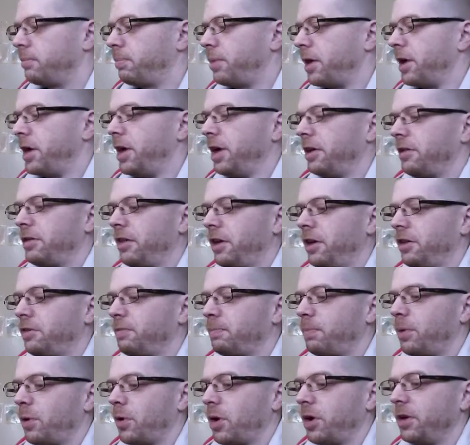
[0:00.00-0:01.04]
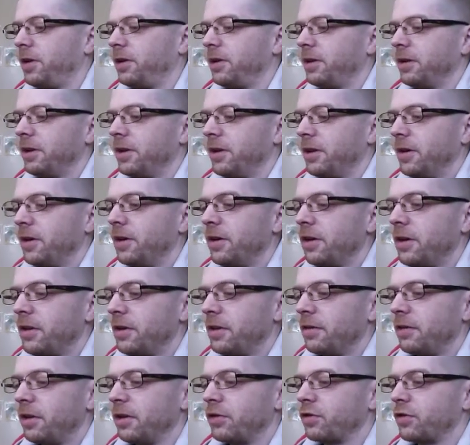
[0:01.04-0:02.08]
But at this point,
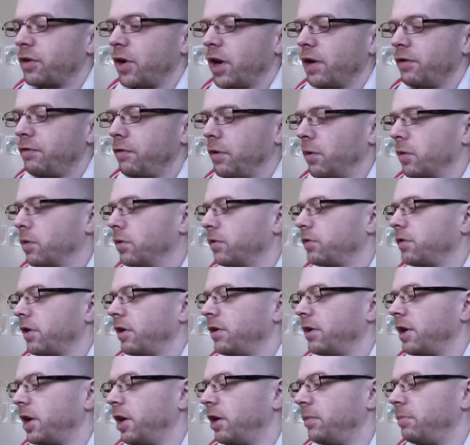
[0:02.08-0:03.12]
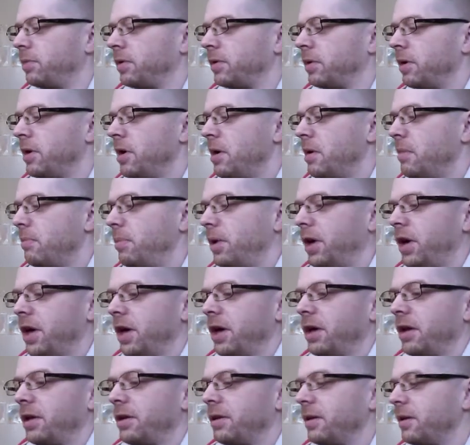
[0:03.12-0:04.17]
these trifocals aren't helping. But
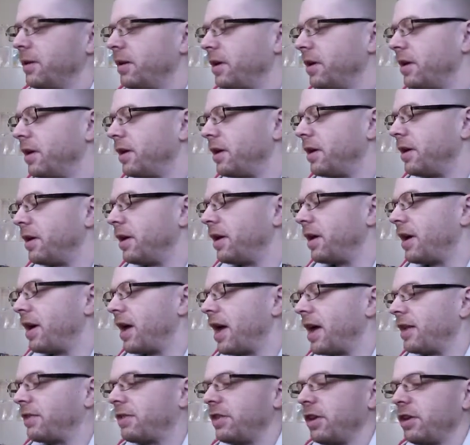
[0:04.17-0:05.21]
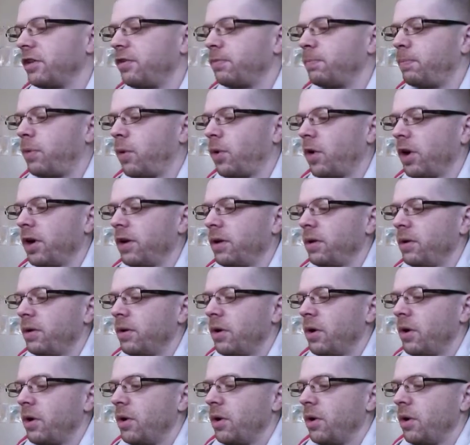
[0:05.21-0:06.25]
at at this point,
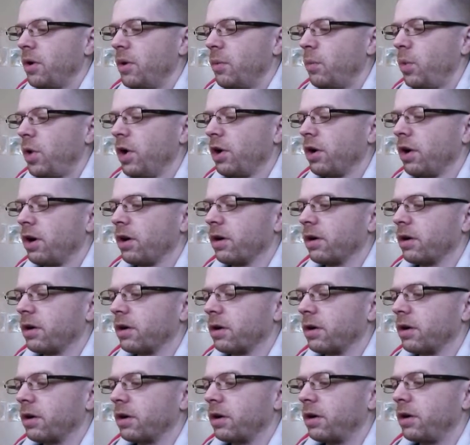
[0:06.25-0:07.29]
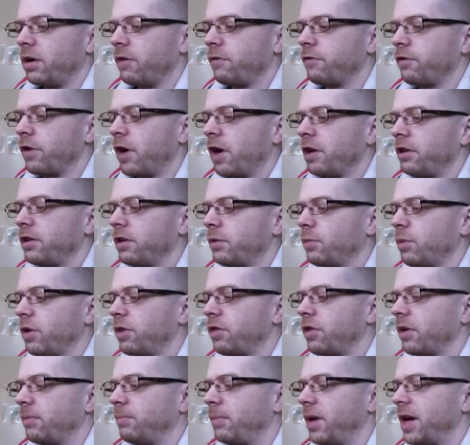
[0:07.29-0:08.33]
we're confronted
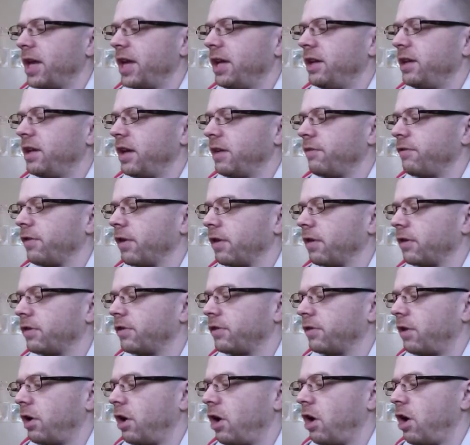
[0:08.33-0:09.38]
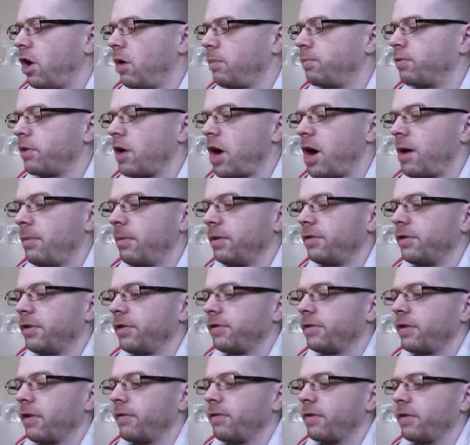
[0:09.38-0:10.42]
with a mighty difference. All
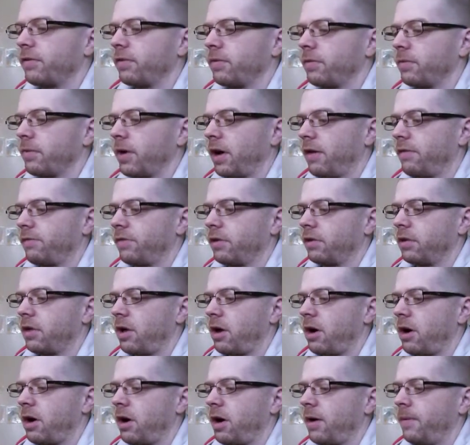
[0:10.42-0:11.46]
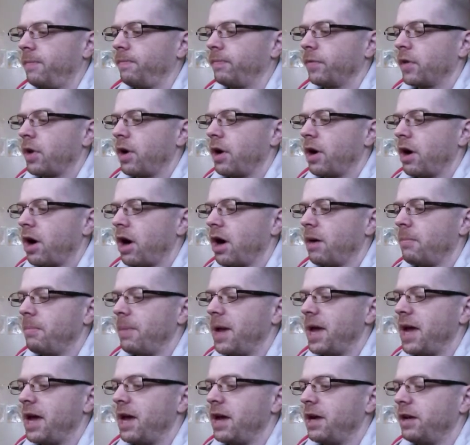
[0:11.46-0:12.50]
promises of the, of the law are
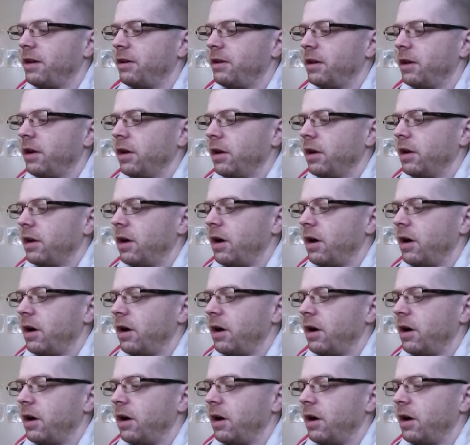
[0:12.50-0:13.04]
made